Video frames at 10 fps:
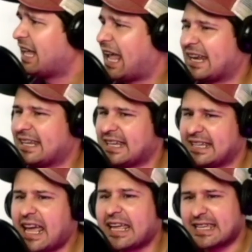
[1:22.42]
And
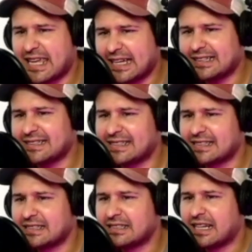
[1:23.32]
he kicks.
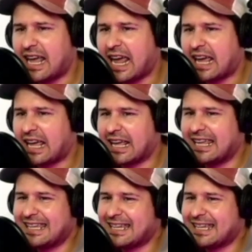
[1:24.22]
He kicks